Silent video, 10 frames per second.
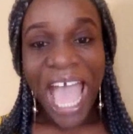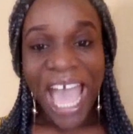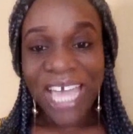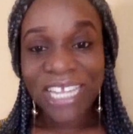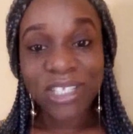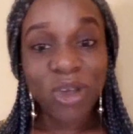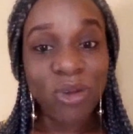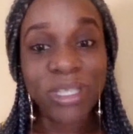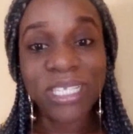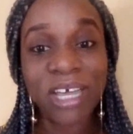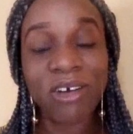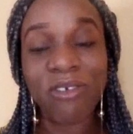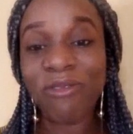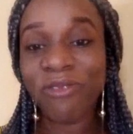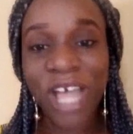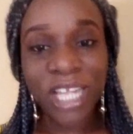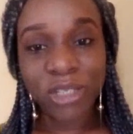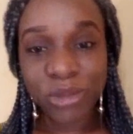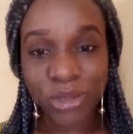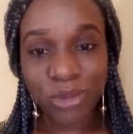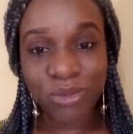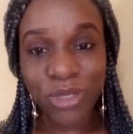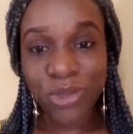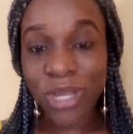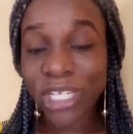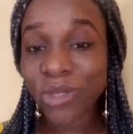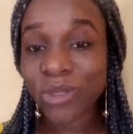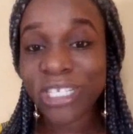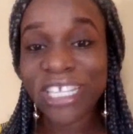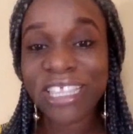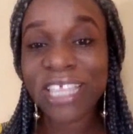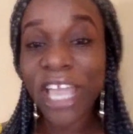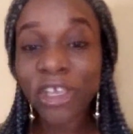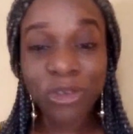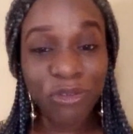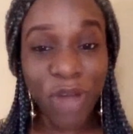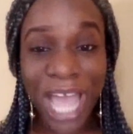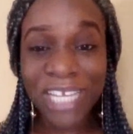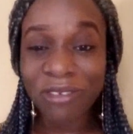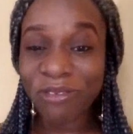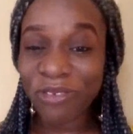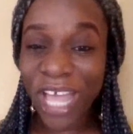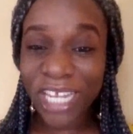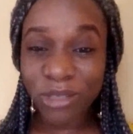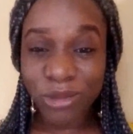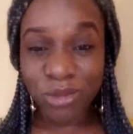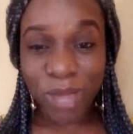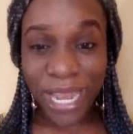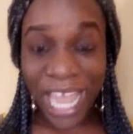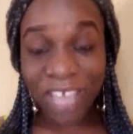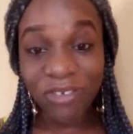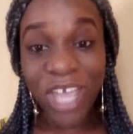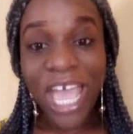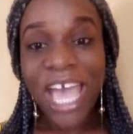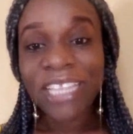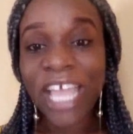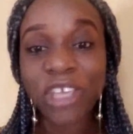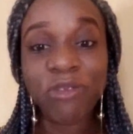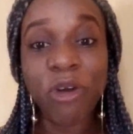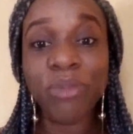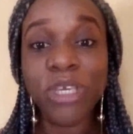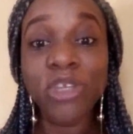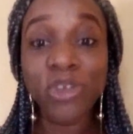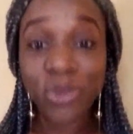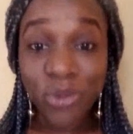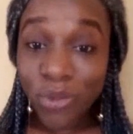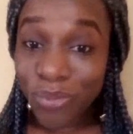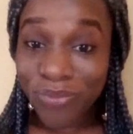And it's always of value to me. So I just want to say thank you for adding value to my life. Thank you for being you.